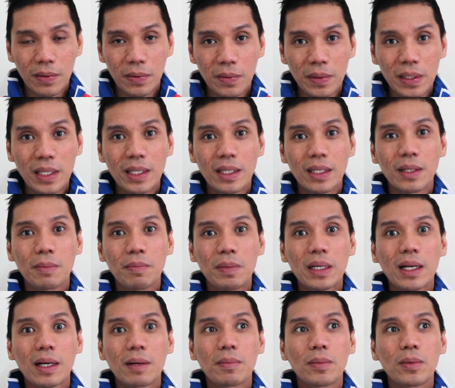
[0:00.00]
we
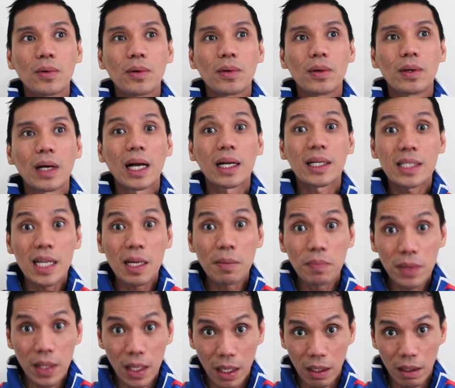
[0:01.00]
become more
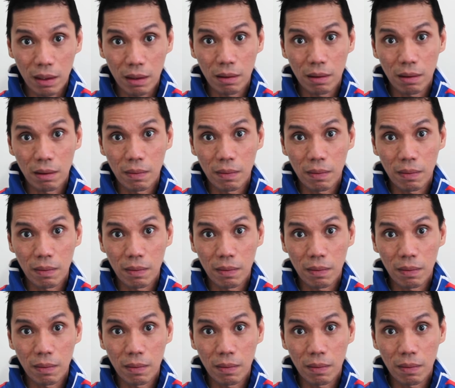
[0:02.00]
accepting